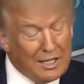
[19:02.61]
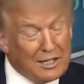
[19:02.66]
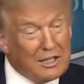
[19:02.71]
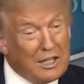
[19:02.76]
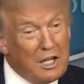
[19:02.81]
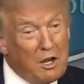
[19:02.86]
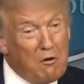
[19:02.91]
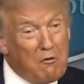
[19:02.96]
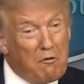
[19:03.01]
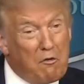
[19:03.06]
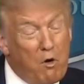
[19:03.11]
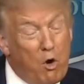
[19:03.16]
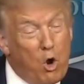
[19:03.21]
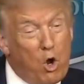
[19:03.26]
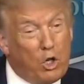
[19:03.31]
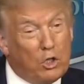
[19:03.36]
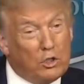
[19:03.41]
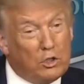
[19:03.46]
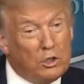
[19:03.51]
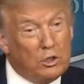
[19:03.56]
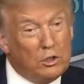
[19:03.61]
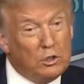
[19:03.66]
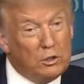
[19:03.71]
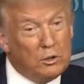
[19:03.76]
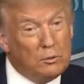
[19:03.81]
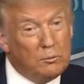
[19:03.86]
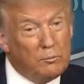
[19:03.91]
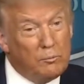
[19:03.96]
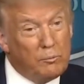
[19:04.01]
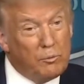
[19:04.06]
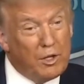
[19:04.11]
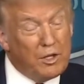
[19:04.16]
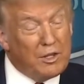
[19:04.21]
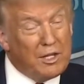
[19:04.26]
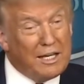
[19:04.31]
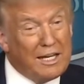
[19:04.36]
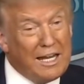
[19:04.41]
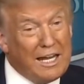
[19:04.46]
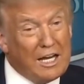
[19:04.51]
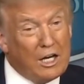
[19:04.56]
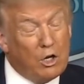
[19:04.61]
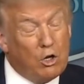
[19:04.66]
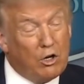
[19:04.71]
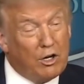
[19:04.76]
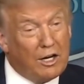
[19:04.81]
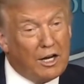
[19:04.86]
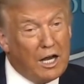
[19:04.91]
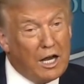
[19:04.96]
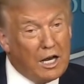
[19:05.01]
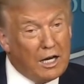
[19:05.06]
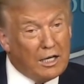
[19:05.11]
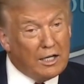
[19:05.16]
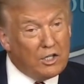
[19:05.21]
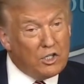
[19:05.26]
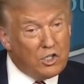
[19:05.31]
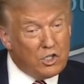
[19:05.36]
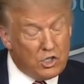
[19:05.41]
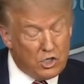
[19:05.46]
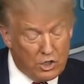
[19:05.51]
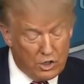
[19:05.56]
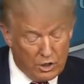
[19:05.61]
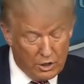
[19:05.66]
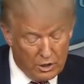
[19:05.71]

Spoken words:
their fault that they can't go to college.